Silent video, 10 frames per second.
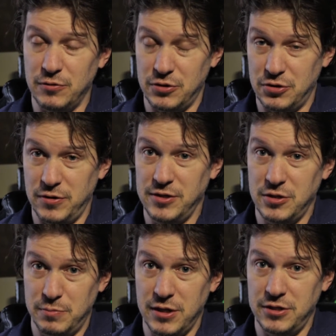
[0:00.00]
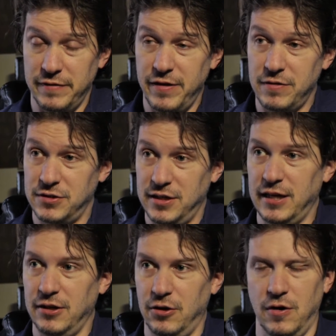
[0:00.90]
It was the strangest bunch I've ever seen.